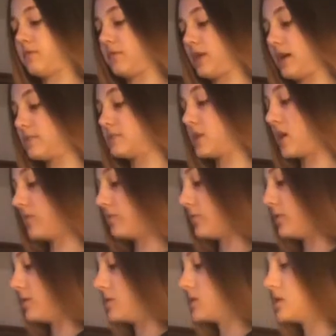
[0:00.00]
five
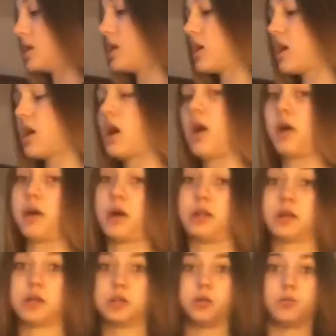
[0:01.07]
softballs, and I got
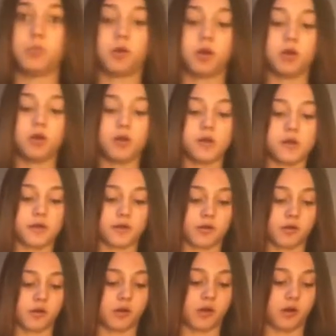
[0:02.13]
like two more.
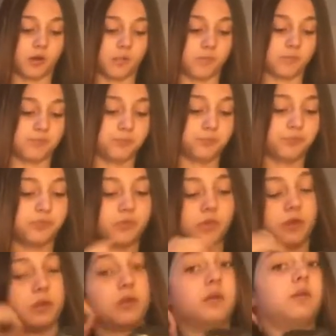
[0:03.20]
And
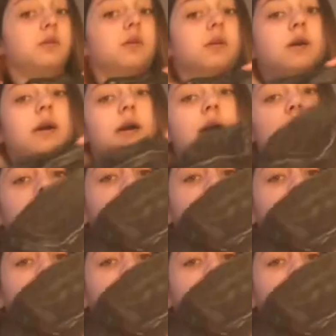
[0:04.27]
then I